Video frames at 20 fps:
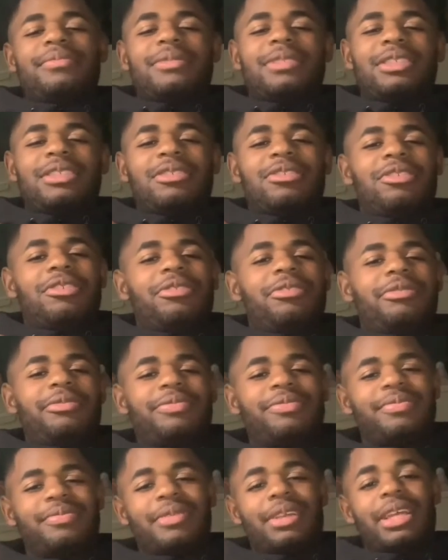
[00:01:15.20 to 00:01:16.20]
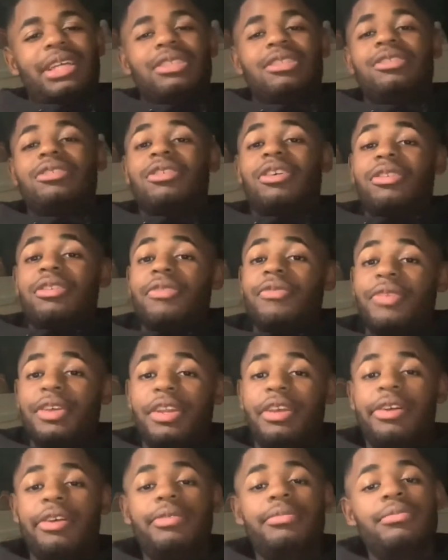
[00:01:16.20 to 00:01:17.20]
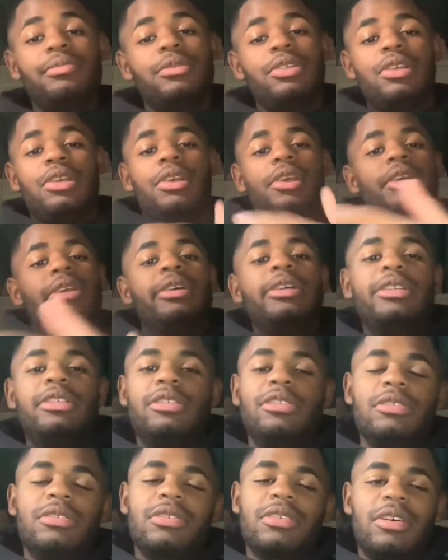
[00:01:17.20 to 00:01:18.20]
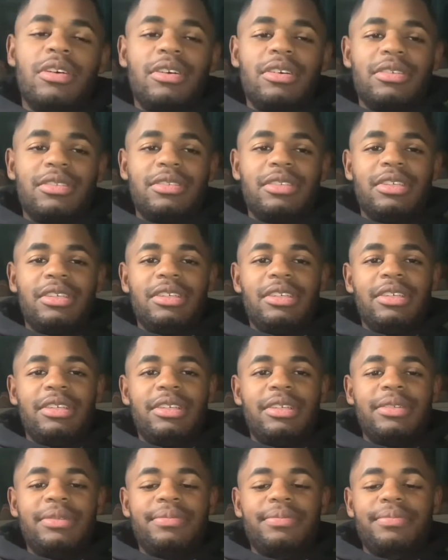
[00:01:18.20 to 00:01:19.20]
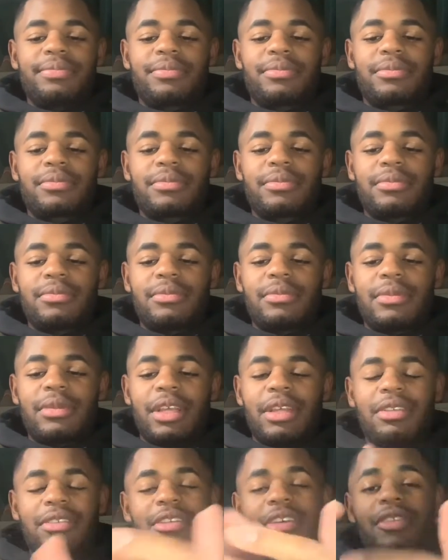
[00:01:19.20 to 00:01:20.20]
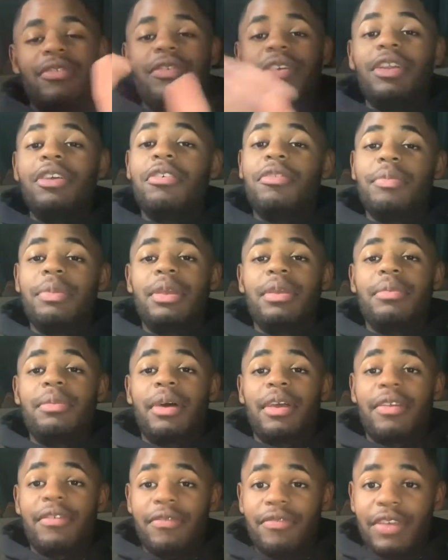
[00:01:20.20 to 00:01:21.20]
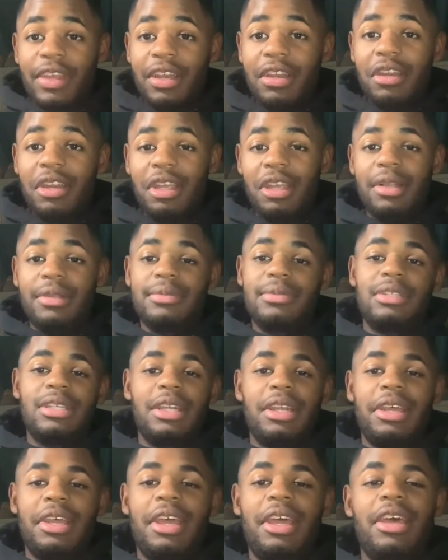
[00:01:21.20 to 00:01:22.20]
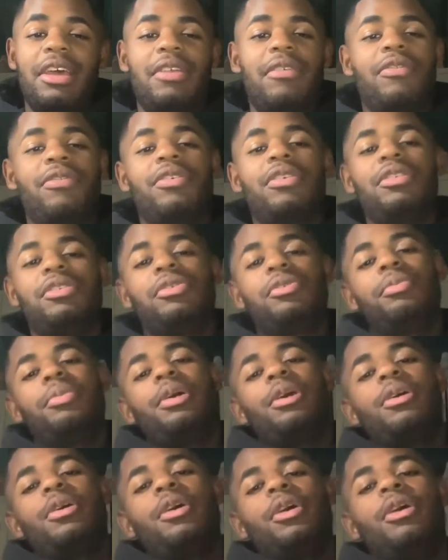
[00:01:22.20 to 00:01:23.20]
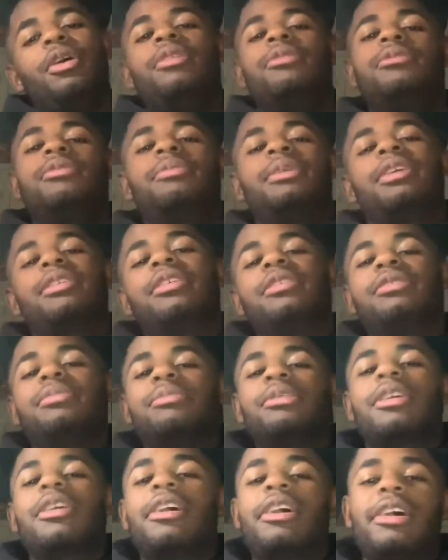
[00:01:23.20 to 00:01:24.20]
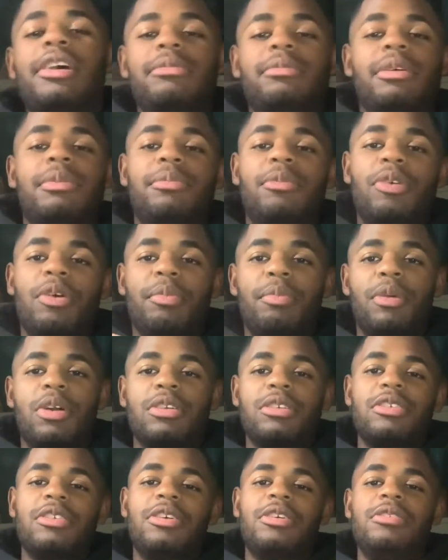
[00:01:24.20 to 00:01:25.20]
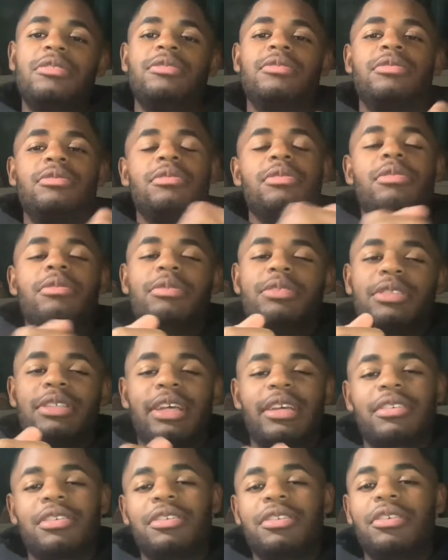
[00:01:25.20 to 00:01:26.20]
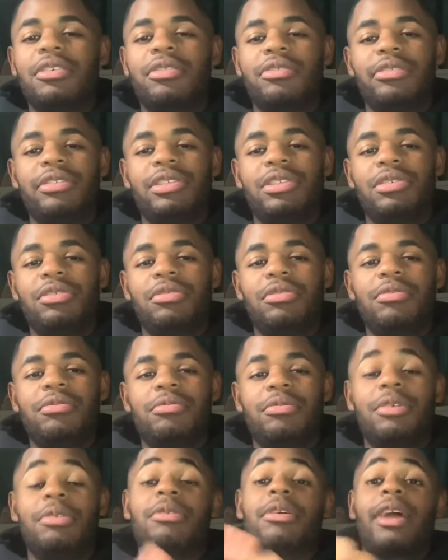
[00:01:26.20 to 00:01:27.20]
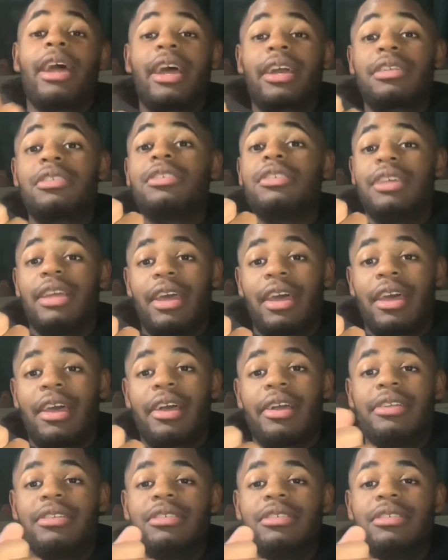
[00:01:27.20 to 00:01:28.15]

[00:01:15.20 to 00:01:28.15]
So as you saw in the video, you saw the video of me and my Infinity that I had for a little bit with my cousin Makai and my boy Marco. We were actually at